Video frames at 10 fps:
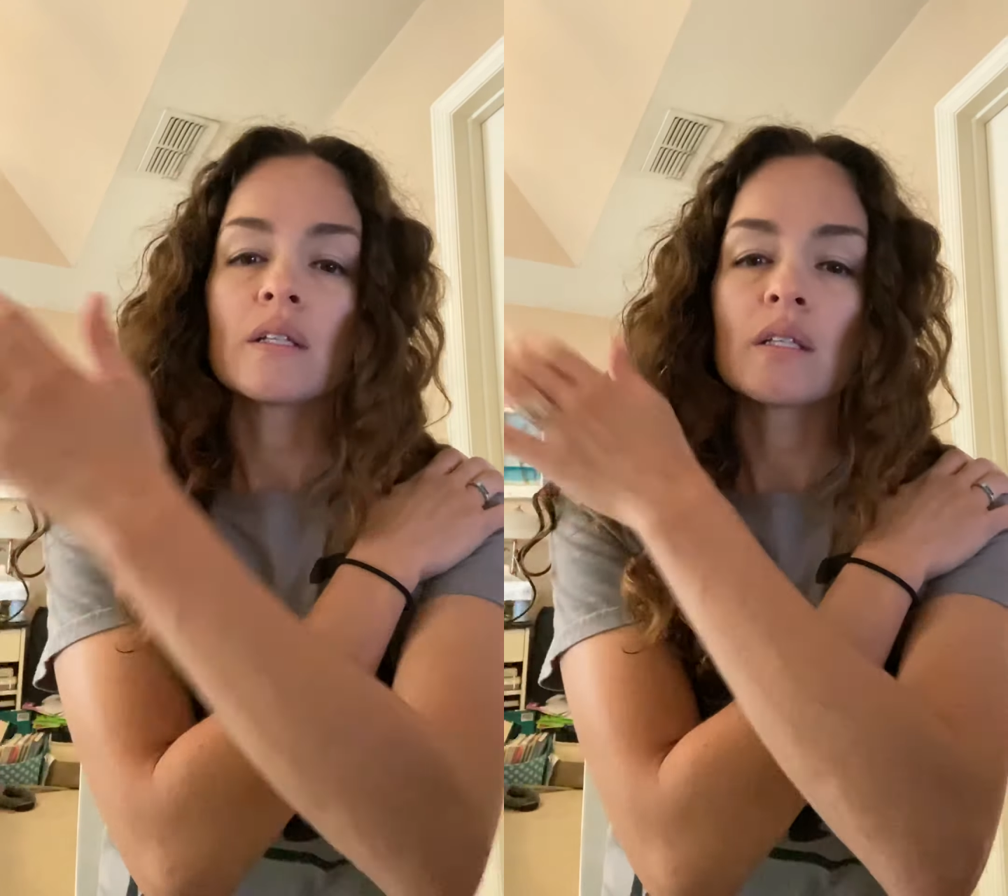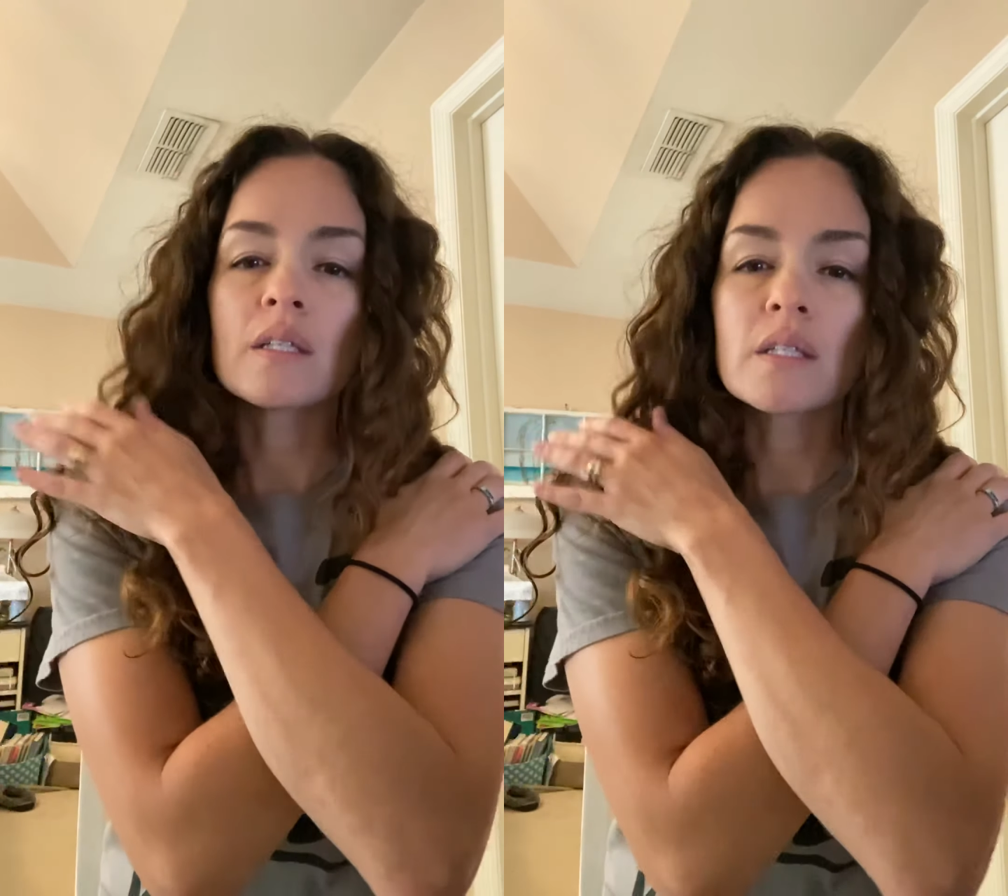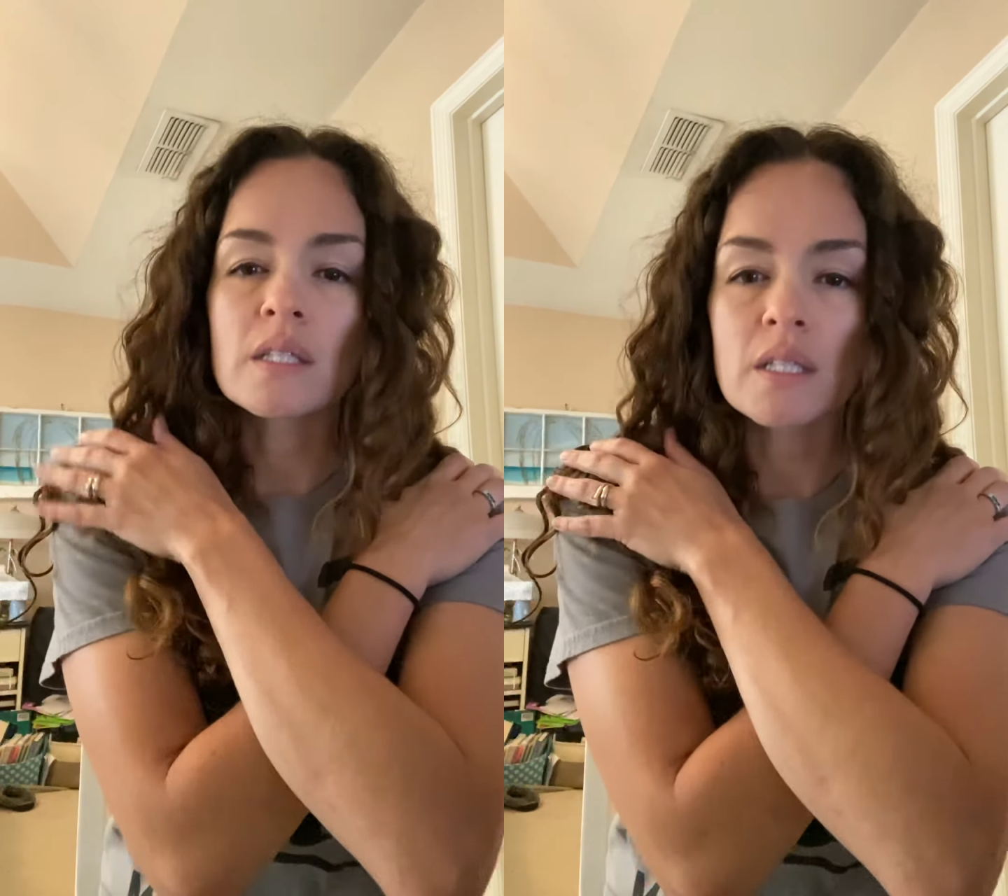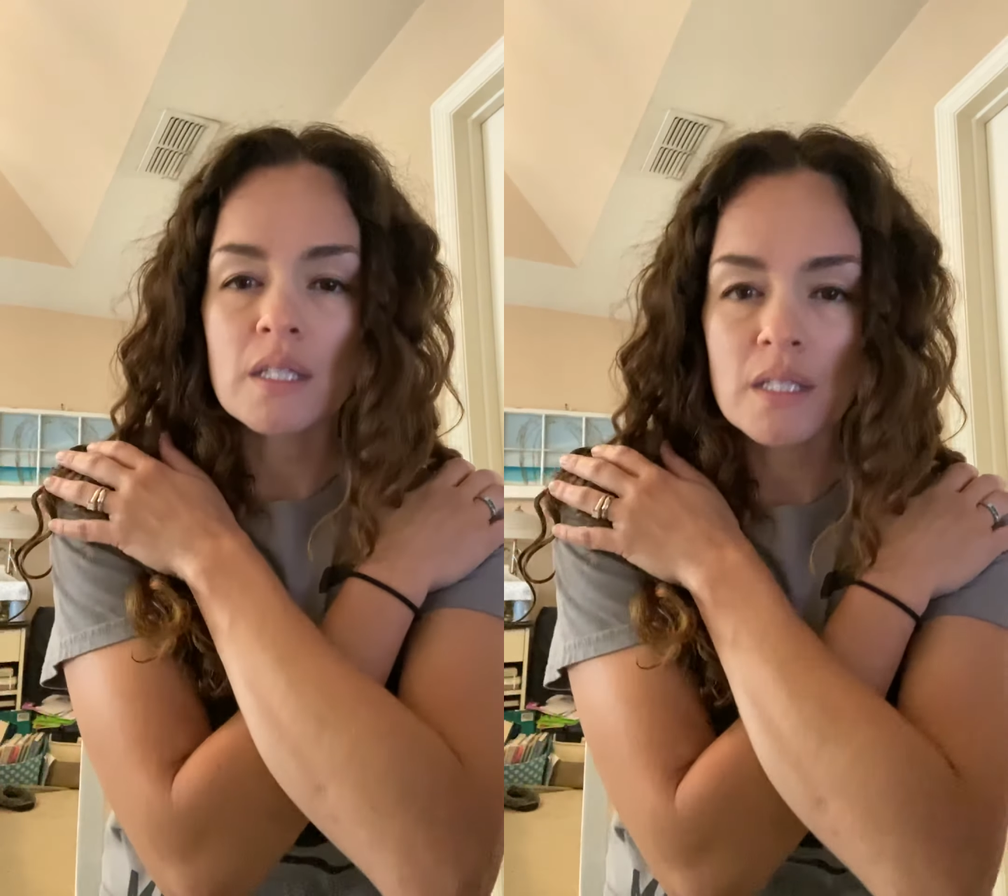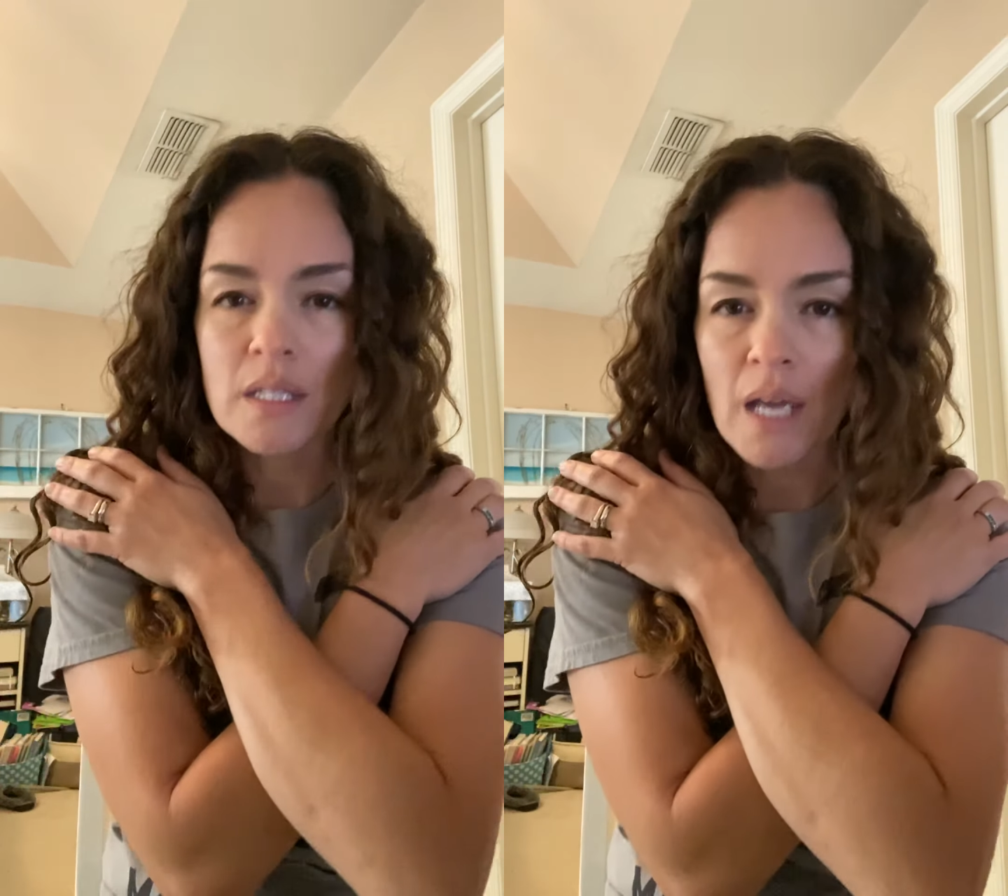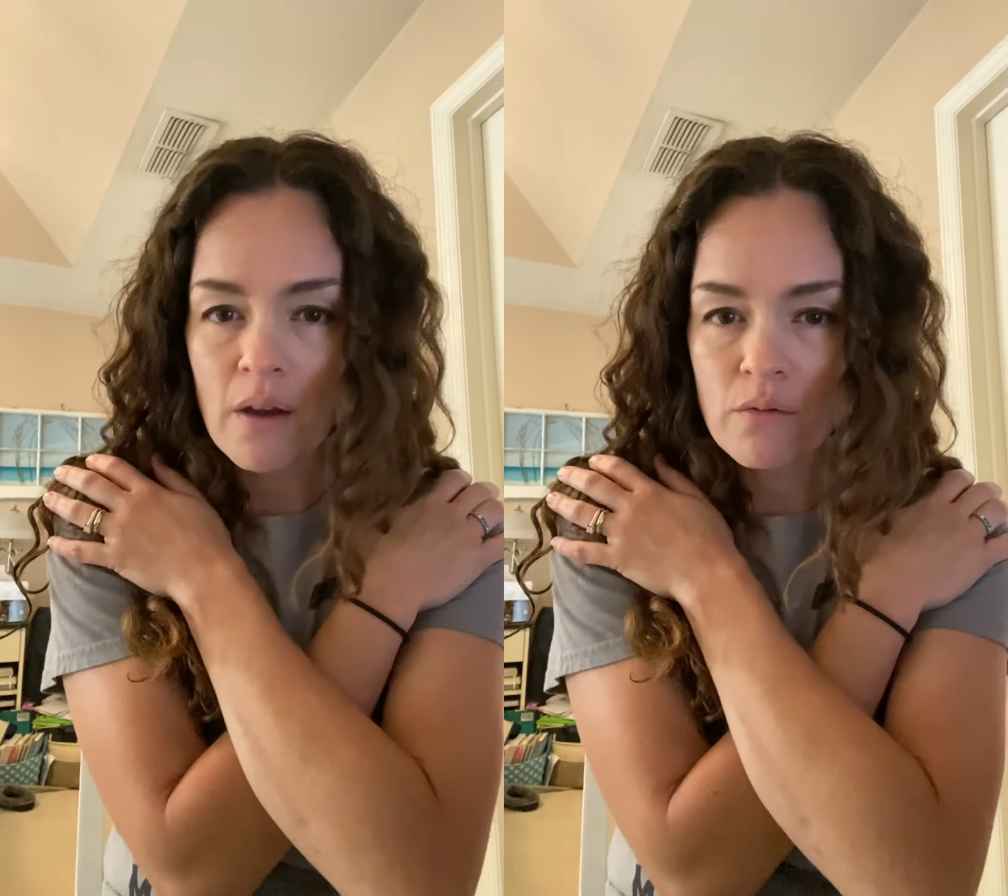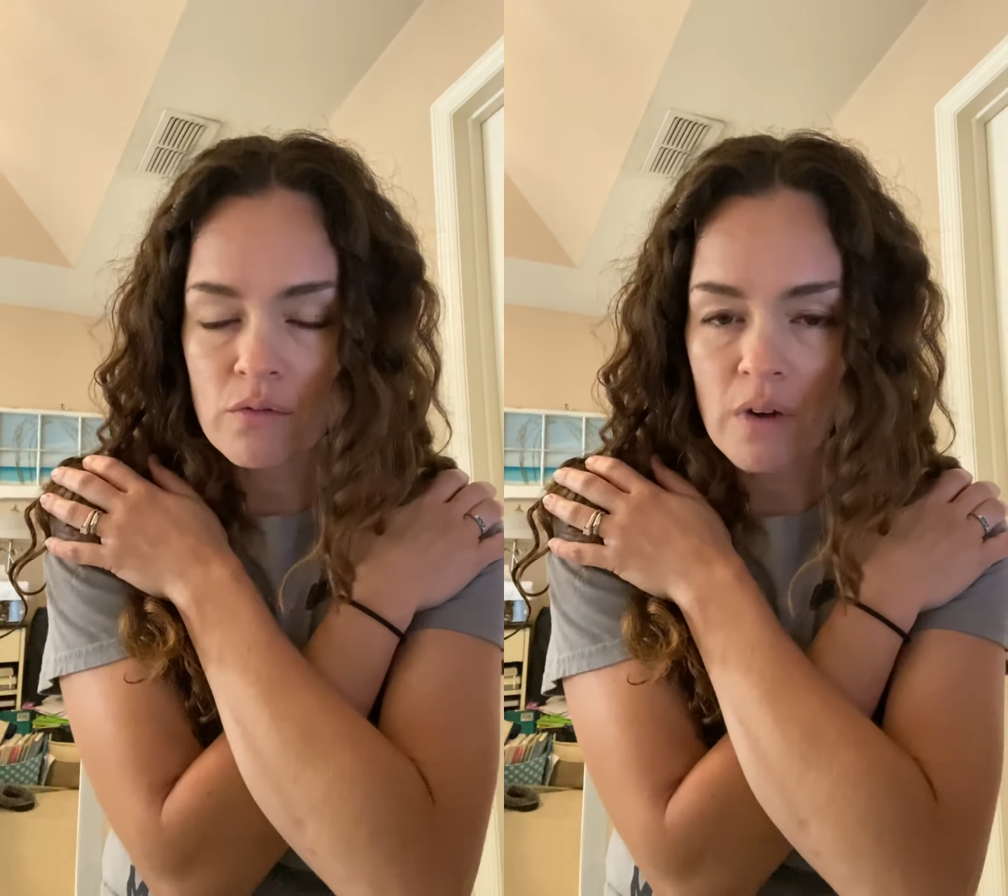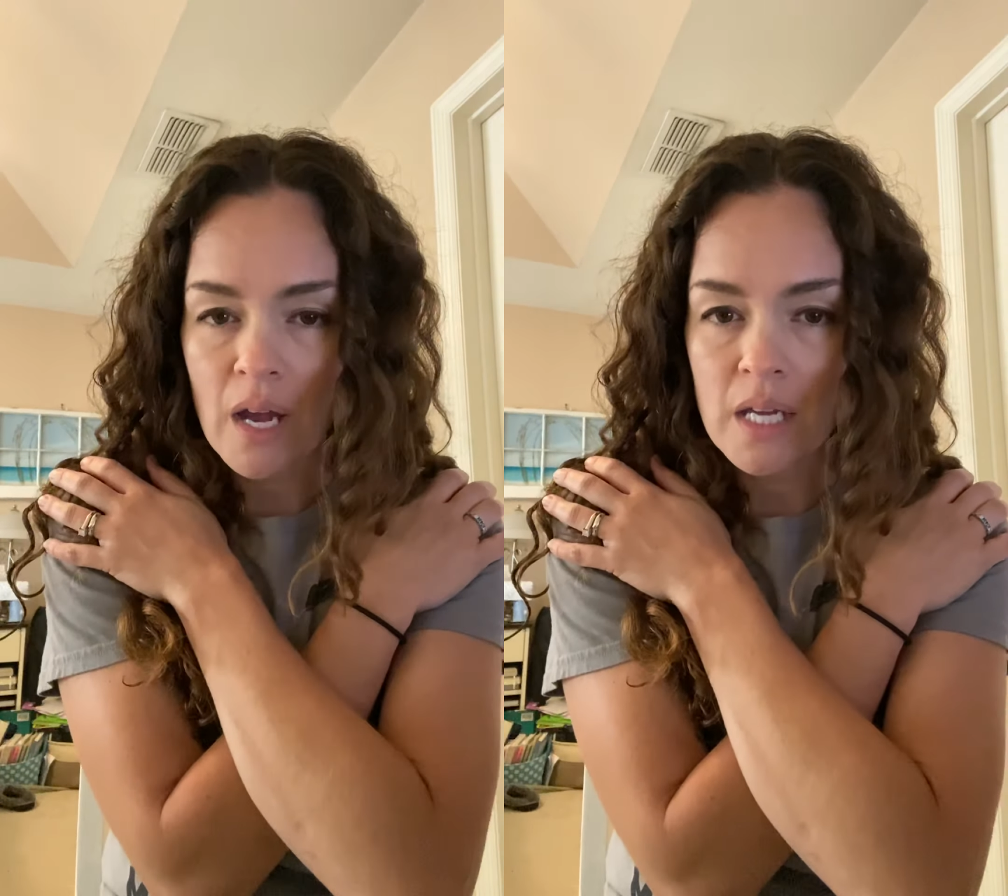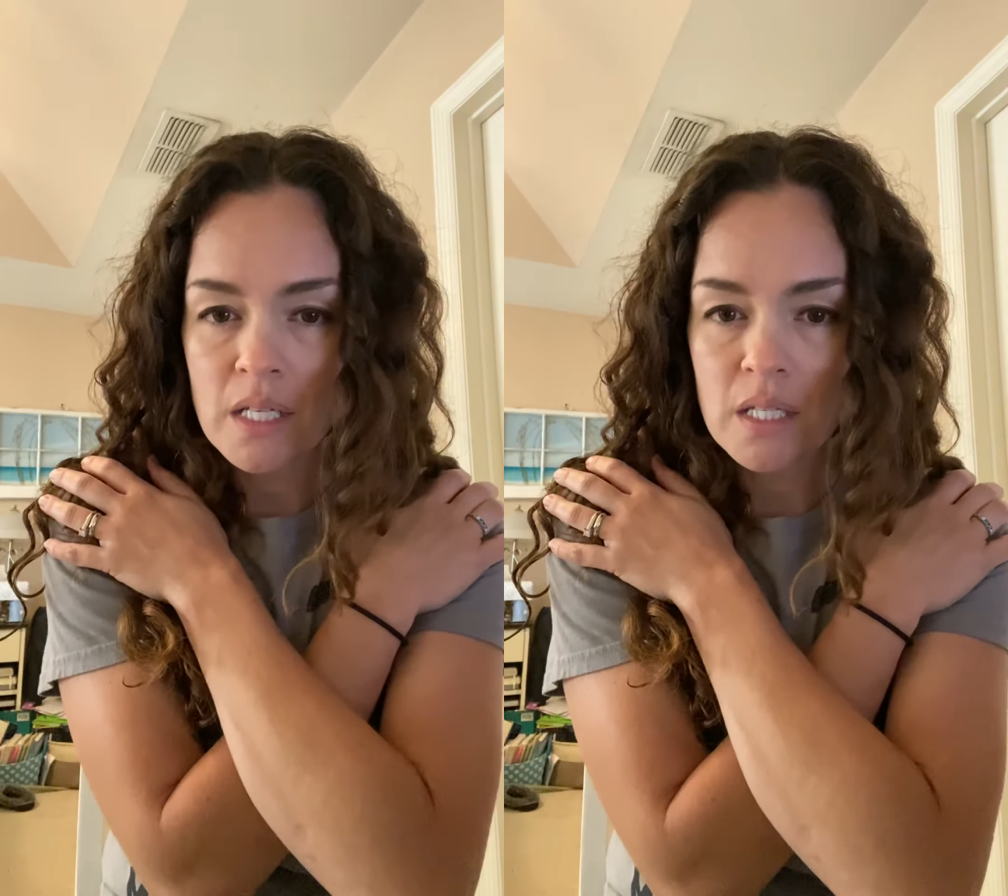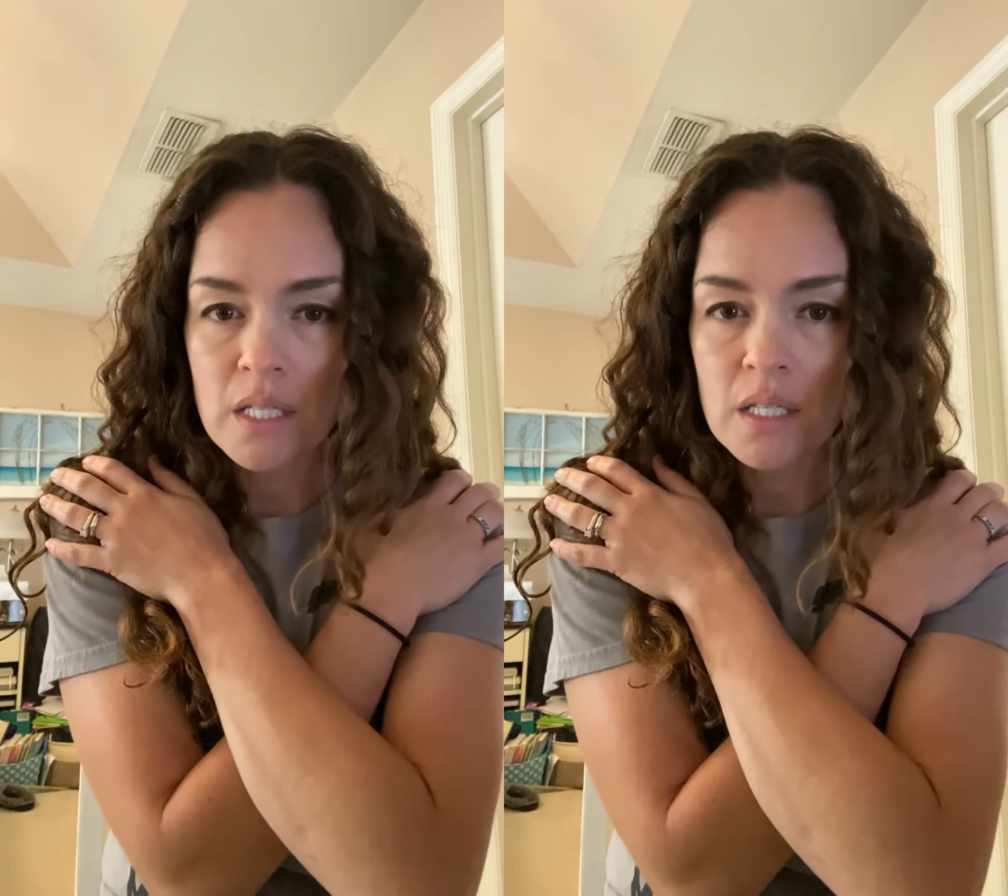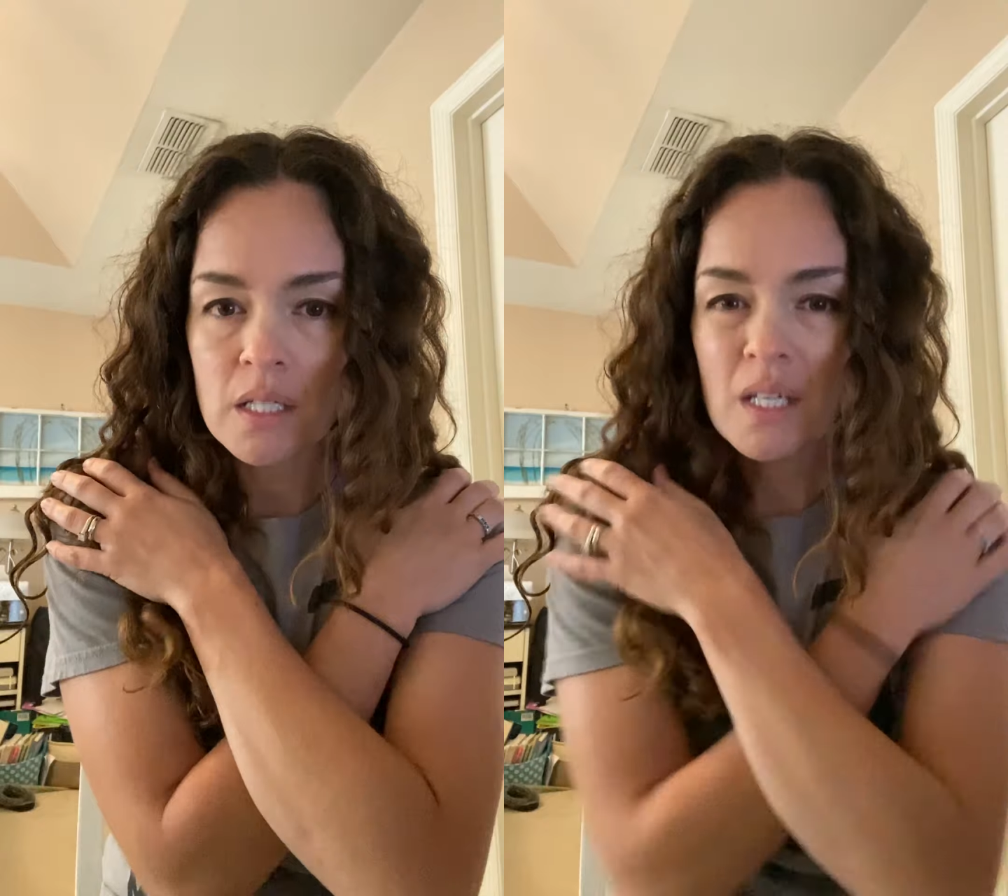Does it sound right?